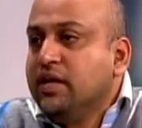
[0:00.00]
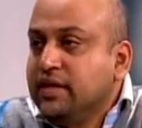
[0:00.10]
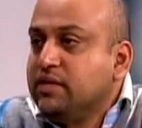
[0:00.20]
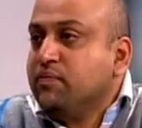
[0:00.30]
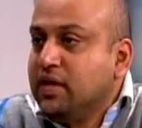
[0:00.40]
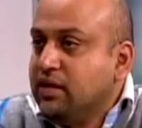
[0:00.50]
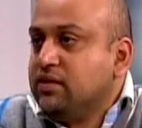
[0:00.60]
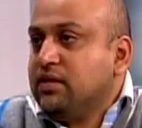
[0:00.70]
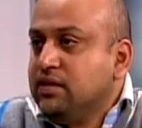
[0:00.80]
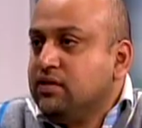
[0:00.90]

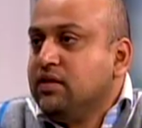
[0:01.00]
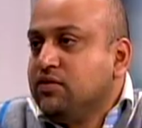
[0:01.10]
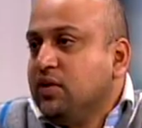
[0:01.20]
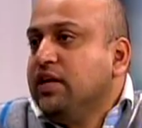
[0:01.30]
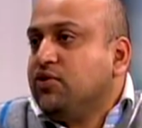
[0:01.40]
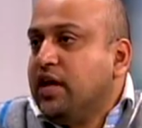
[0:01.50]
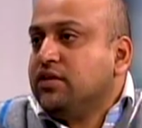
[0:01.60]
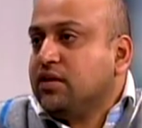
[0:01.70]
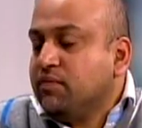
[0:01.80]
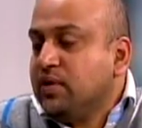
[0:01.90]
is really
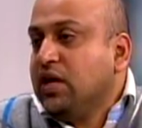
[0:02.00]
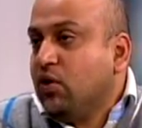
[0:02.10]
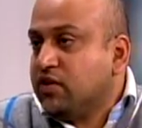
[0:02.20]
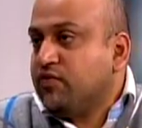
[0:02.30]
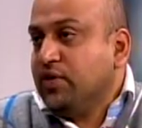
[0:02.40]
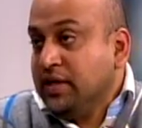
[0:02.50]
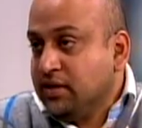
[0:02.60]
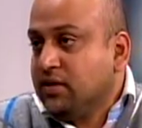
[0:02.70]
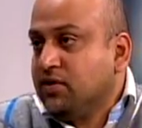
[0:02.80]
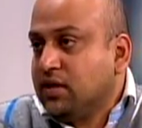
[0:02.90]
tragic, a big loss for
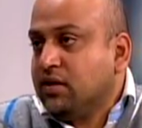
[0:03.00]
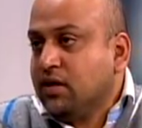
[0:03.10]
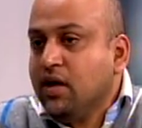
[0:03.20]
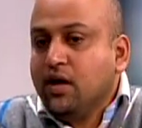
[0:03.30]
Indian cricket.